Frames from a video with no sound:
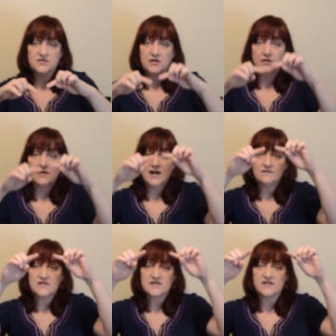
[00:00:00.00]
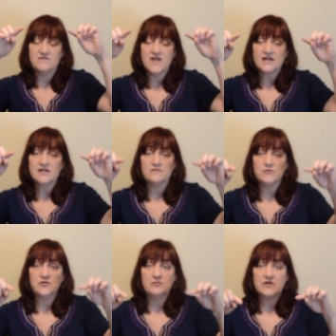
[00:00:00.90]
So you have this convective
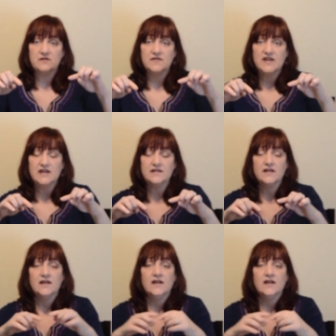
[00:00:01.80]
movement of heat